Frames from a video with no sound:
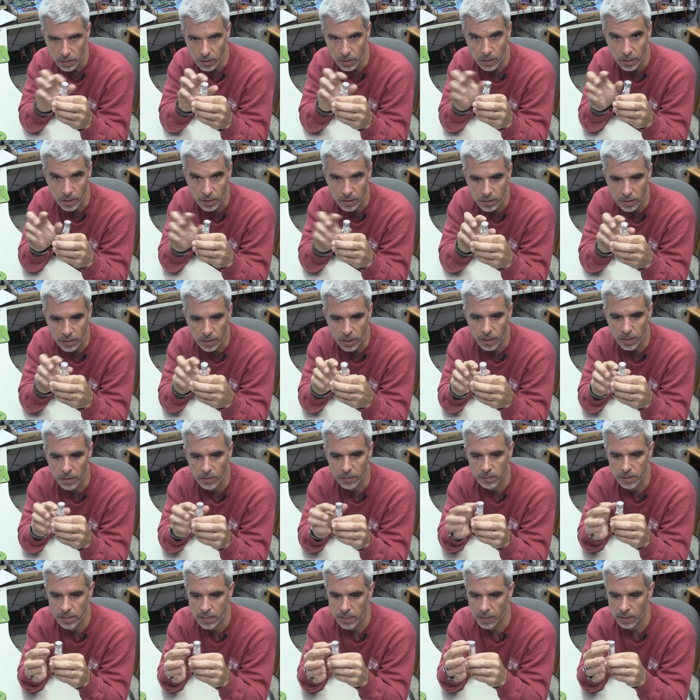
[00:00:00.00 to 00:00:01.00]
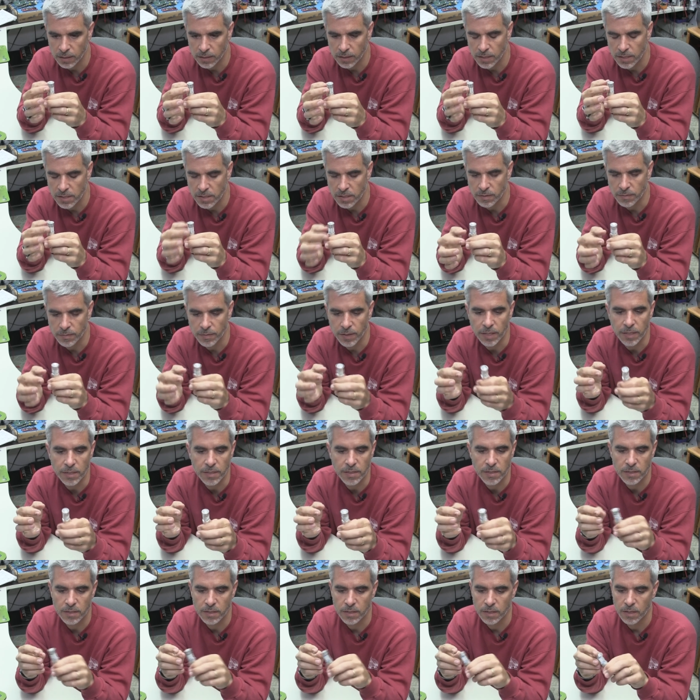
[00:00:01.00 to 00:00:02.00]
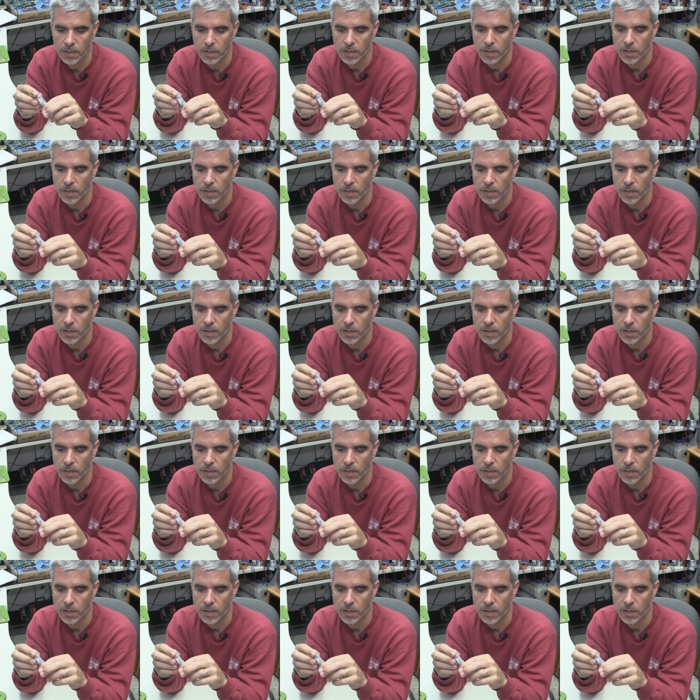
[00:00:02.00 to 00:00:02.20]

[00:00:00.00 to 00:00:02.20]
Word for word: you need these LEDs to face.